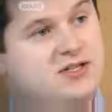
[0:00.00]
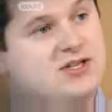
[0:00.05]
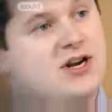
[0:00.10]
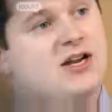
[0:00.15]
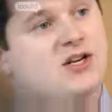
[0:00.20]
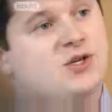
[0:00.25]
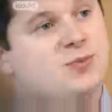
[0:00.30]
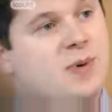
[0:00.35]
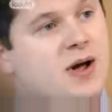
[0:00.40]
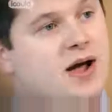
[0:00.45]
it
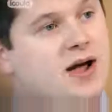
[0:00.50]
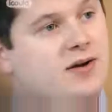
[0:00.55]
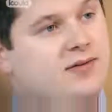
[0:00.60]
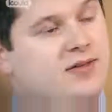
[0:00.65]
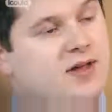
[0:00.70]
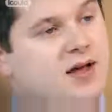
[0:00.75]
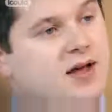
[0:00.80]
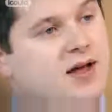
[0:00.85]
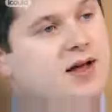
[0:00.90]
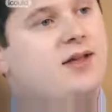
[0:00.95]
transpired,
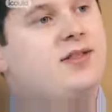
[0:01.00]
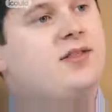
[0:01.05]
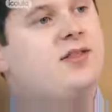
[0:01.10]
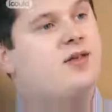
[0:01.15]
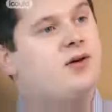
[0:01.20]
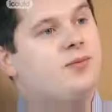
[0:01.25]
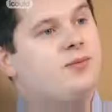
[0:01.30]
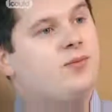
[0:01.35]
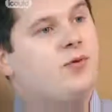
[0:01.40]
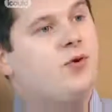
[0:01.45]
that I
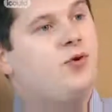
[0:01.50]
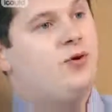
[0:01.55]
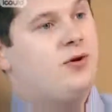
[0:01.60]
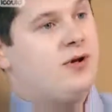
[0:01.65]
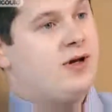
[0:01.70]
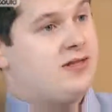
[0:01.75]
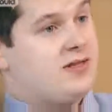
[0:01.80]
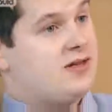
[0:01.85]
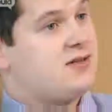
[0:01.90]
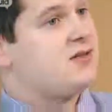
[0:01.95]
ended up
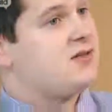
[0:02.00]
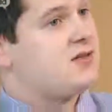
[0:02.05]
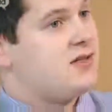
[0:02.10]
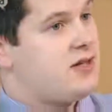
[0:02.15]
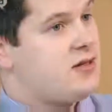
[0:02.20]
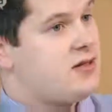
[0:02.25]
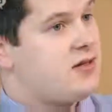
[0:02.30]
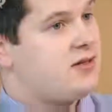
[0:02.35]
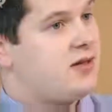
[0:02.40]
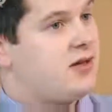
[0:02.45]
doing a distance
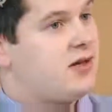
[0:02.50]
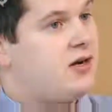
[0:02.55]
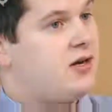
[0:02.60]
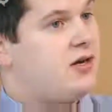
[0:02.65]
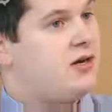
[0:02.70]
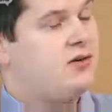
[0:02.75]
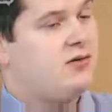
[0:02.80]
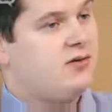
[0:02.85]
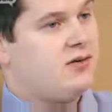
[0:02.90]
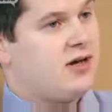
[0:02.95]
learning
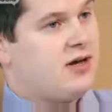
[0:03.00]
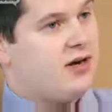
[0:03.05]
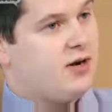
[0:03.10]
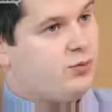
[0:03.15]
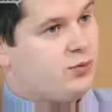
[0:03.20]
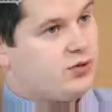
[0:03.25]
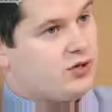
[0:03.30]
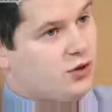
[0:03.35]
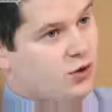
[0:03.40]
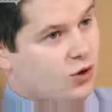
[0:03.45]
degree, and
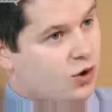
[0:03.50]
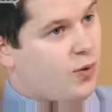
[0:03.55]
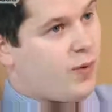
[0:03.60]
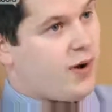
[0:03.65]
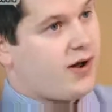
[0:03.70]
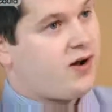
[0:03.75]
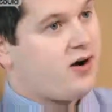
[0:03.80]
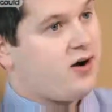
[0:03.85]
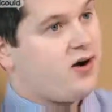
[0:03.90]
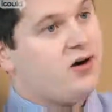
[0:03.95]
it was a lot
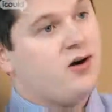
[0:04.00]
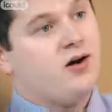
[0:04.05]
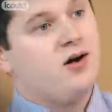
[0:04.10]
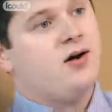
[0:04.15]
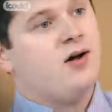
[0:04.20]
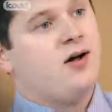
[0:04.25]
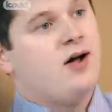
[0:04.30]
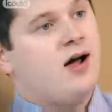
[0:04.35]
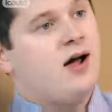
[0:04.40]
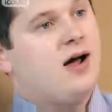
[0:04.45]
quicker,
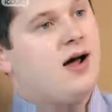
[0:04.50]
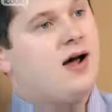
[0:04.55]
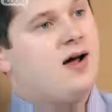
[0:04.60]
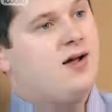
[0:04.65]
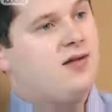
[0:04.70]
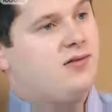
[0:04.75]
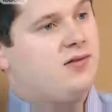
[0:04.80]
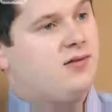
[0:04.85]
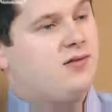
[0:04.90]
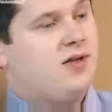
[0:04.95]

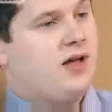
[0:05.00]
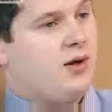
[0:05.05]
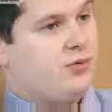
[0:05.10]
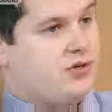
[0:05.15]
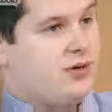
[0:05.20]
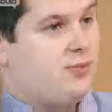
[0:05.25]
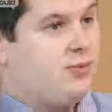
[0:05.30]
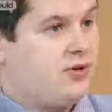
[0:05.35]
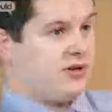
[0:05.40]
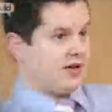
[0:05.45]
and I was able